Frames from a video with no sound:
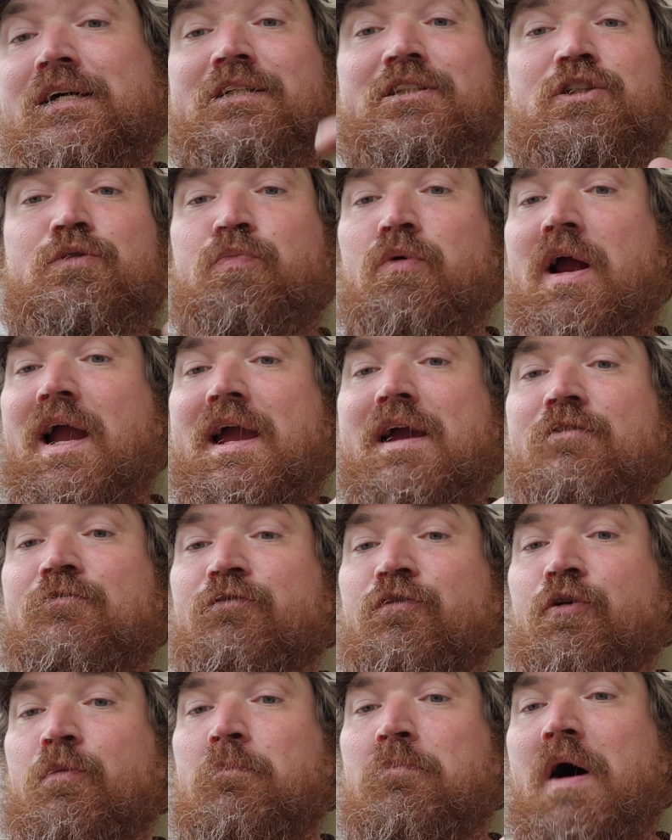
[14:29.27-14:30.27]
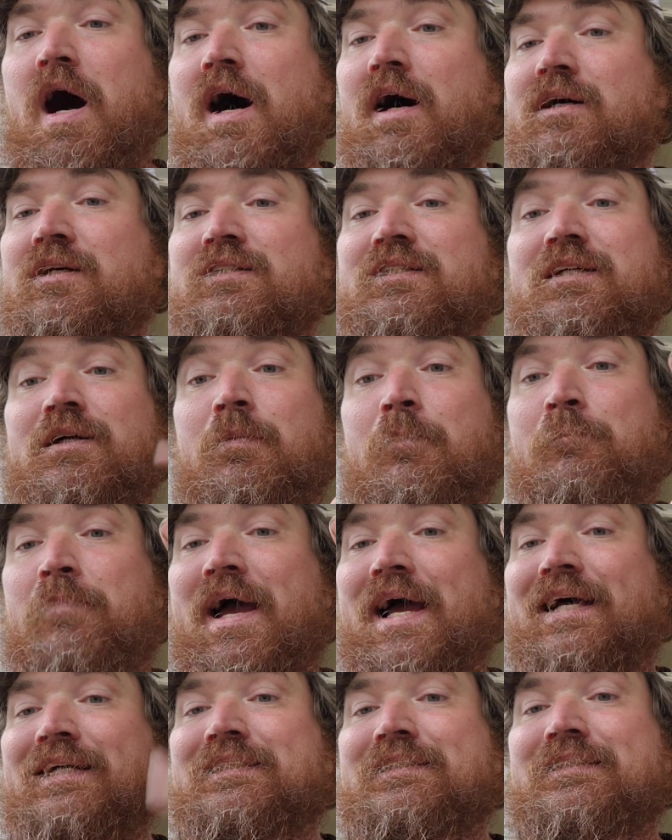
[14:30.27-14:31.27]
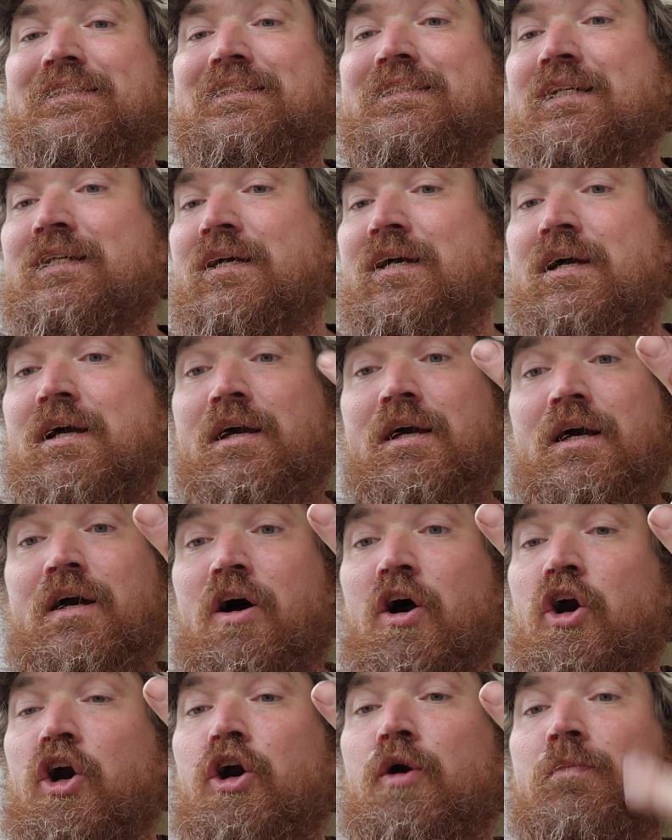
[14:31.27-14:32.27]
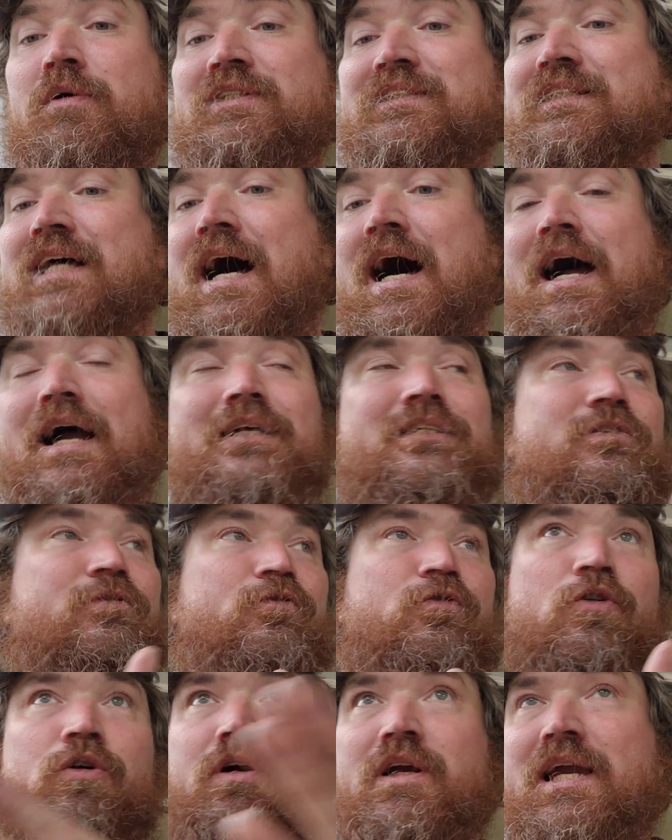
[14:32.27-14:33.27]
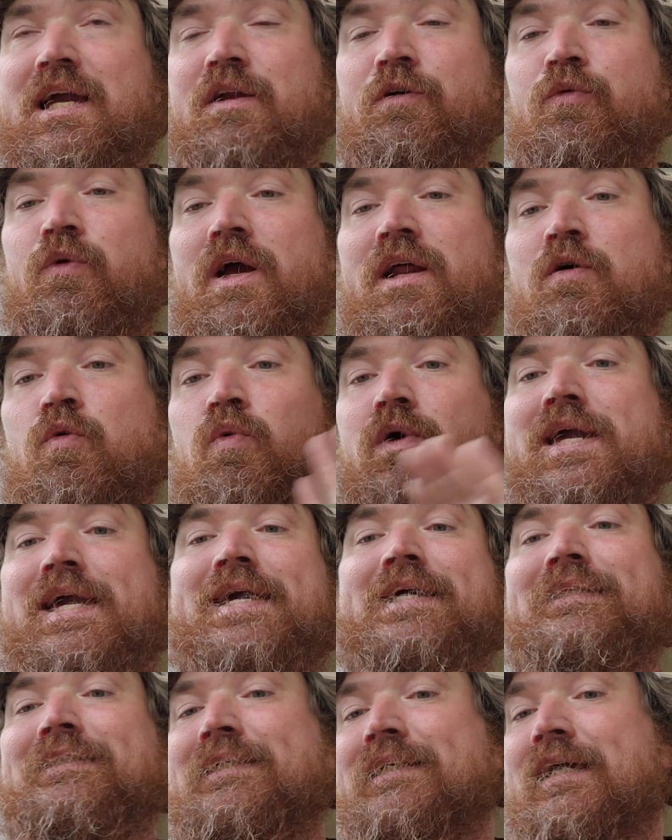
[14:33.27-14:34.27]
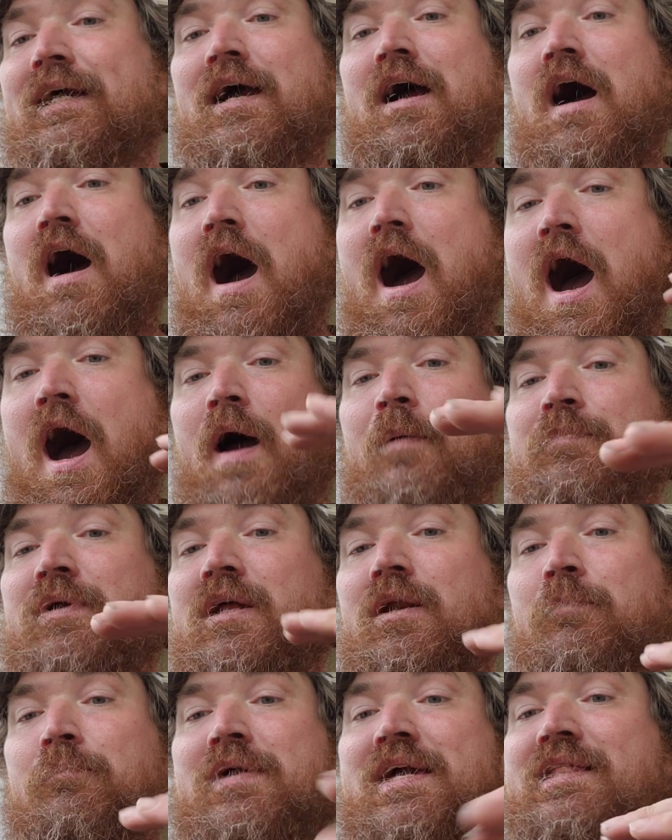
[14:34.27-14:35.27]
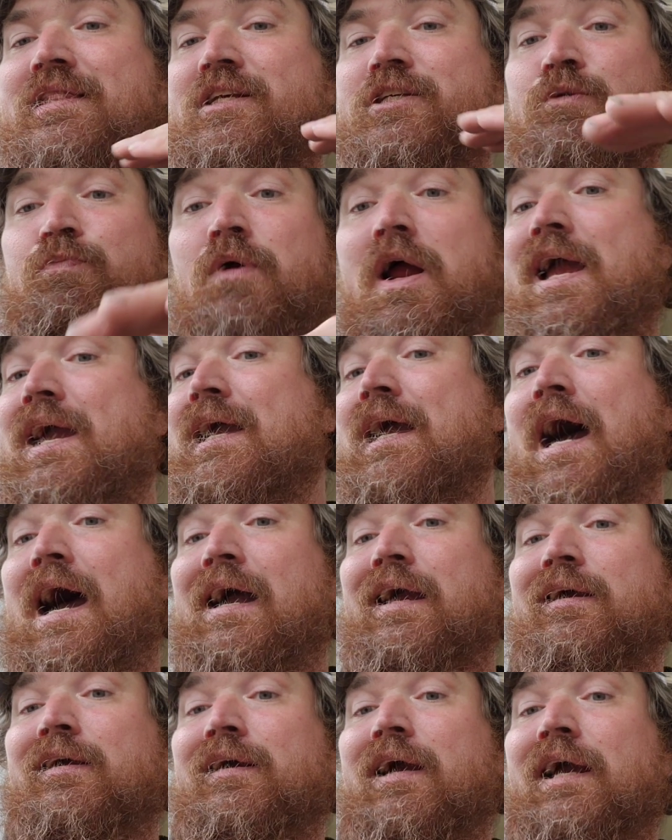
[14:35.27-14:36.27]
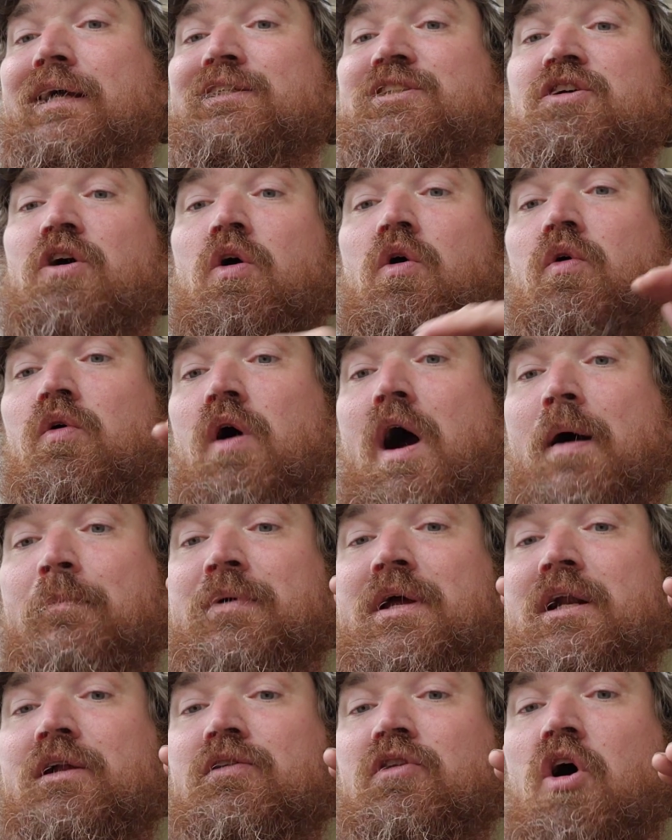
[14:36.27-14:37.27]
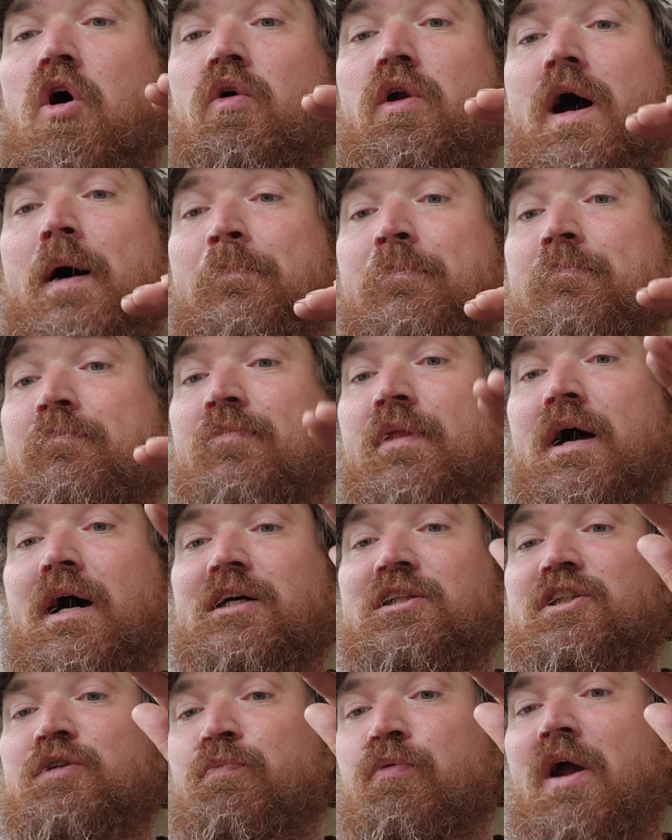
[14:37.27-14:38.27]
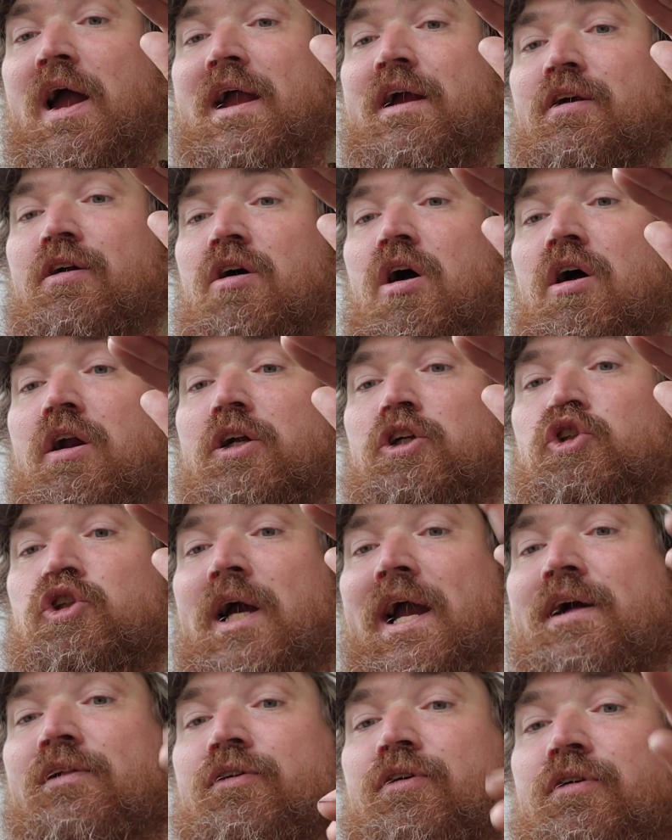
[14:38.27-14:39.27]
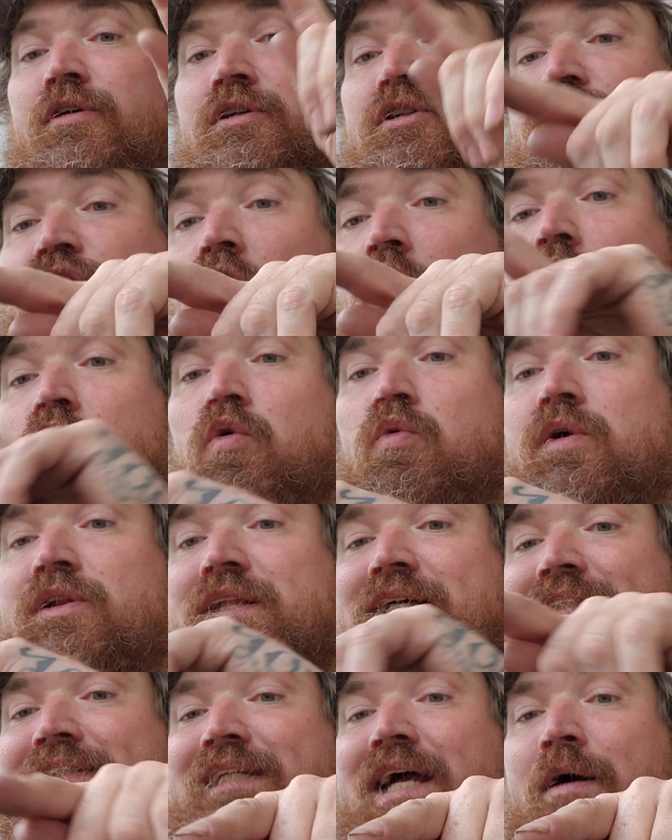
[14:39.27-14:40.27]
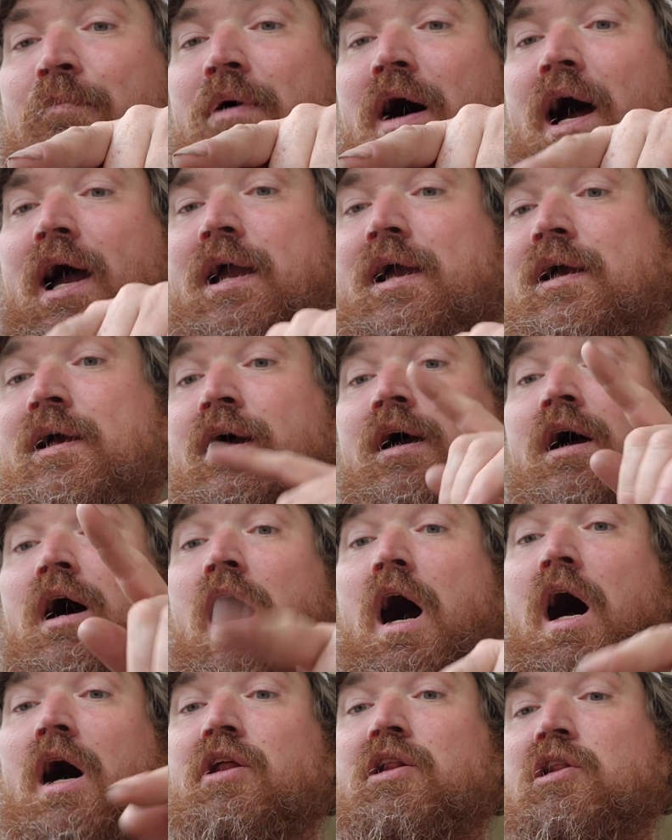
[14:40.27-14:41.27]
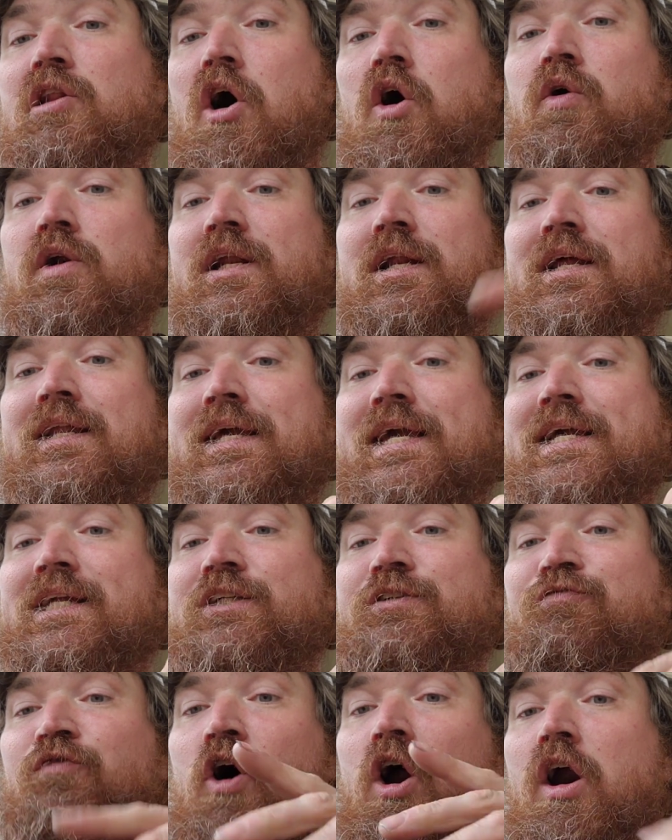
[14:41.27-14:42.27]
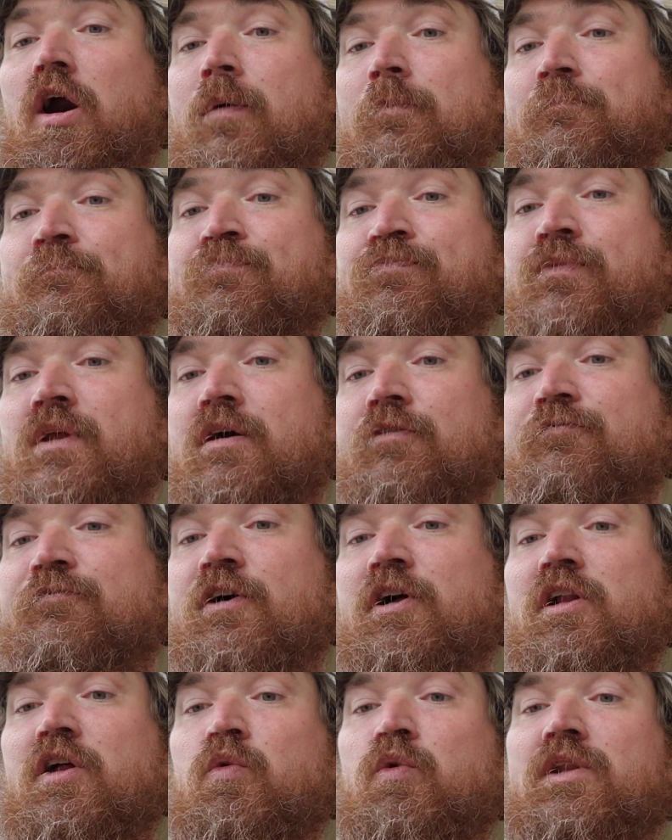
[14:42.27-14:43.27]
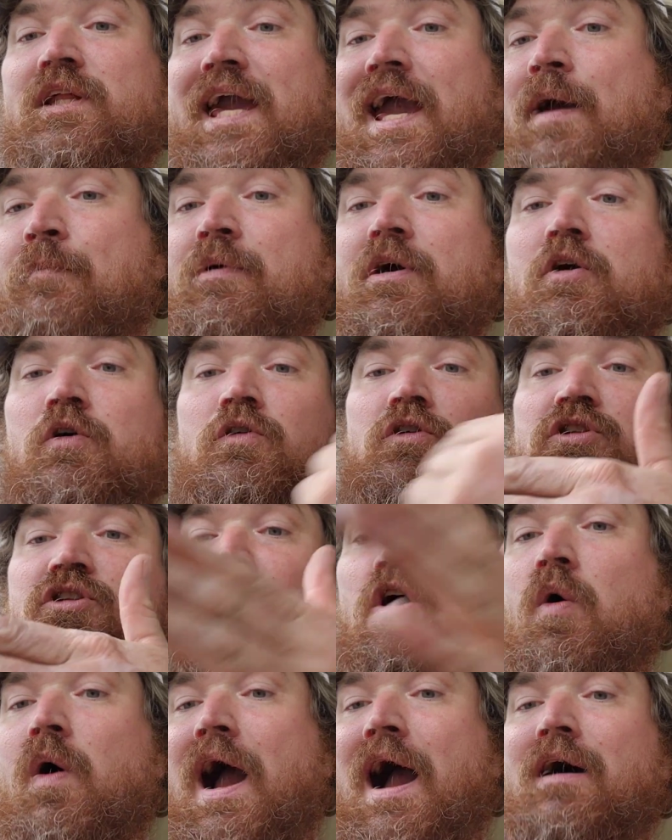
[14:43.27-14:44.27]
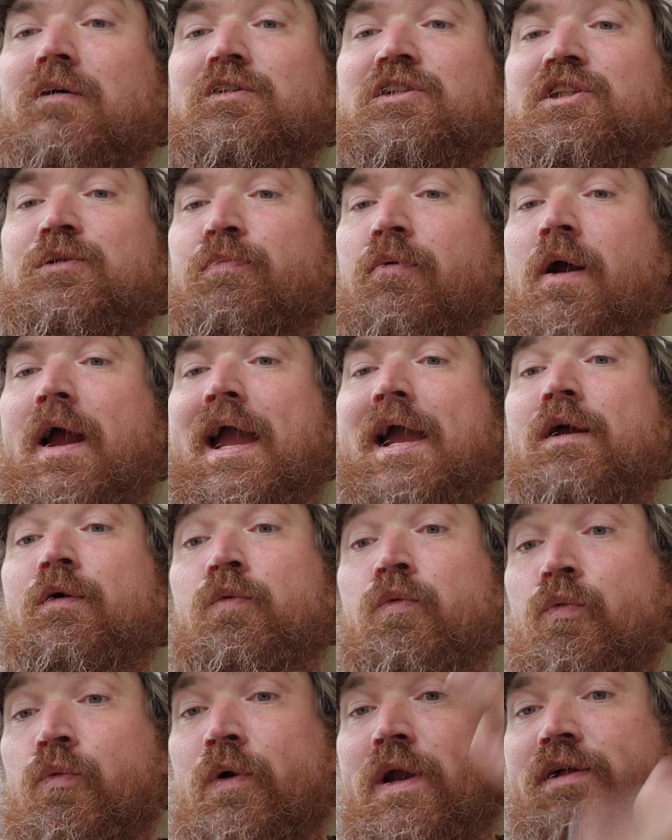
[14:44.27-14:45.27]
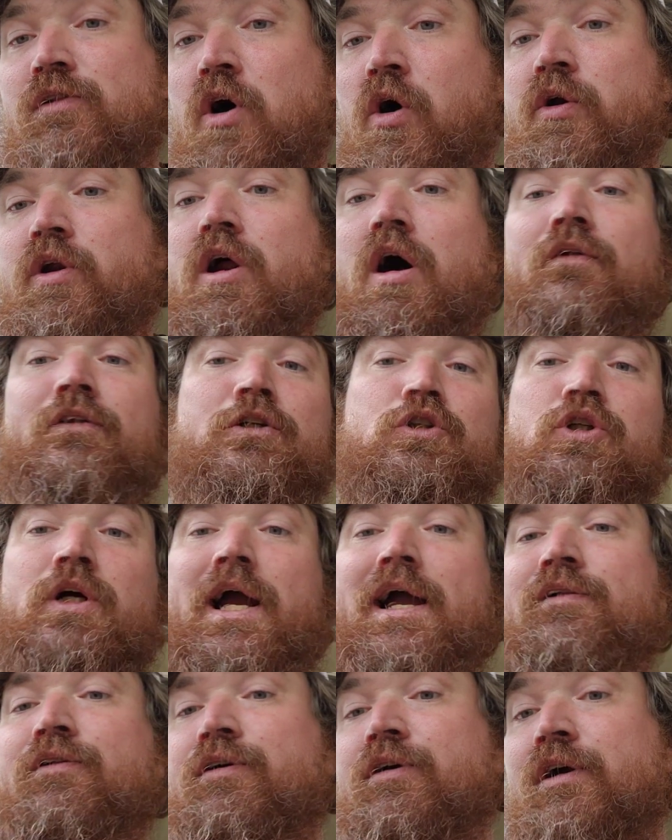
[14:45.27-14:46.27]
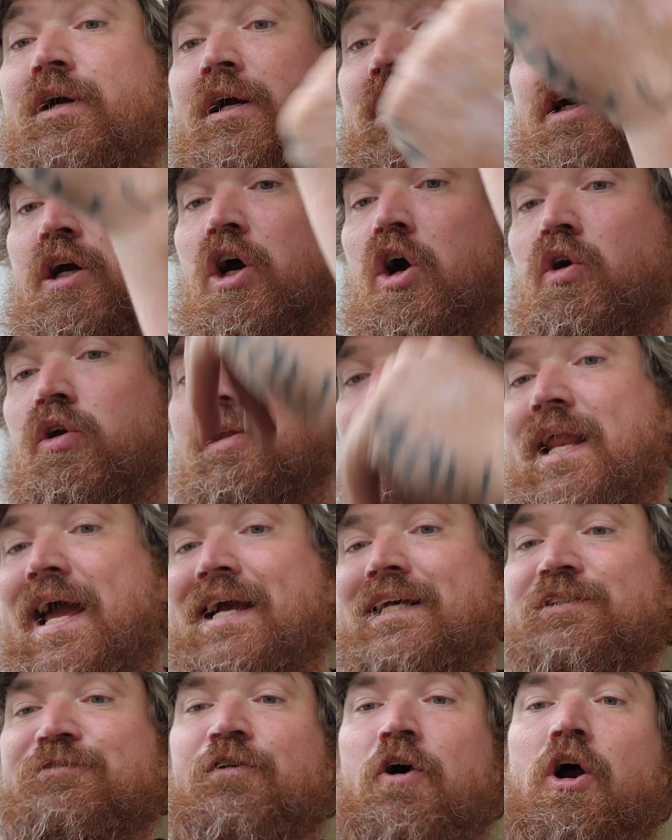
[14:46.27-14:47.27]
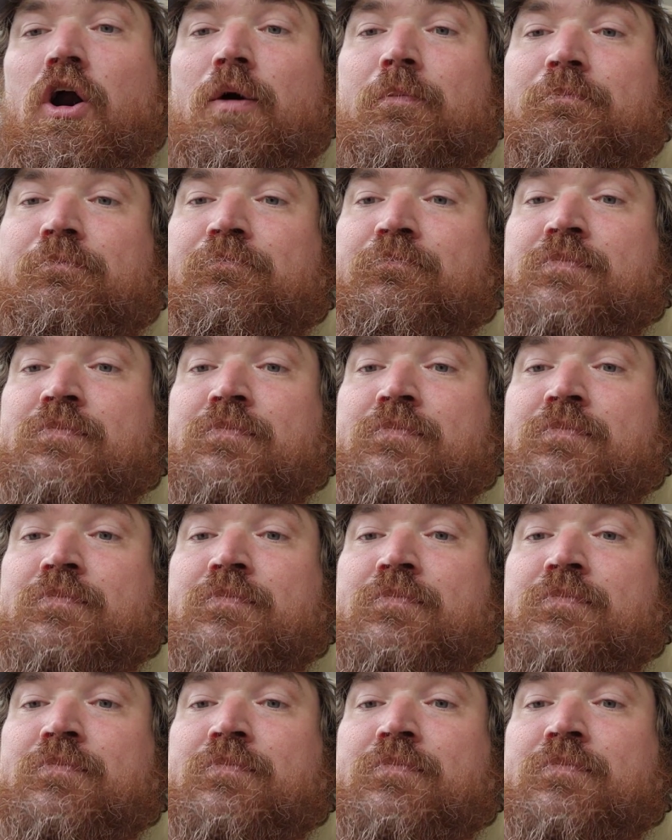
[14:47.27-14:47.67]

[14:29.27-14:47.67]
spraying for bugs, pests, herbicides, for getting rid of weeds. I'm going to be the spray guy. And so I'm going to load up a sprayer on a trailer, tow it with a semi, unload it at each farm, fill it with chemicals, go out and spray, reload it on the trailer, go to the next farm.